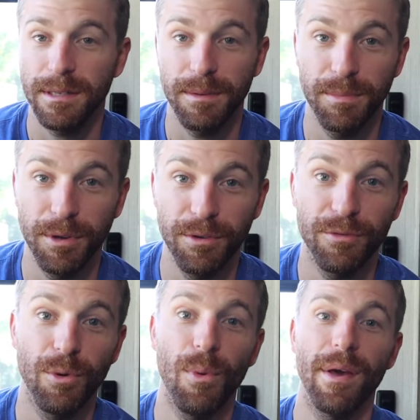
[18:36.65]

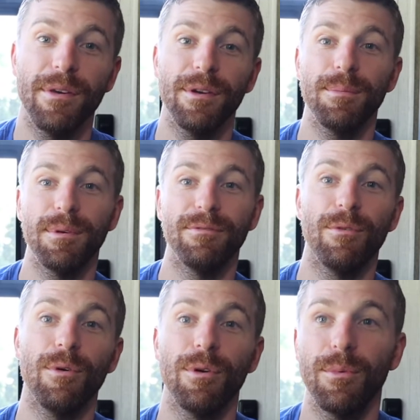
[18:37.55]
beautiful weather
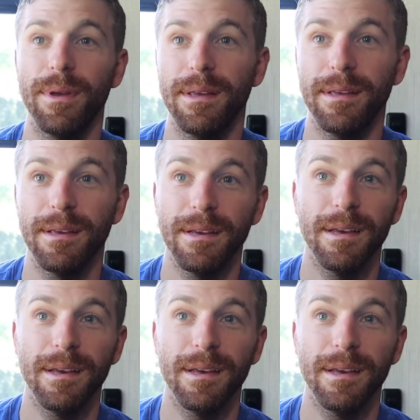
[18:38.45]
before we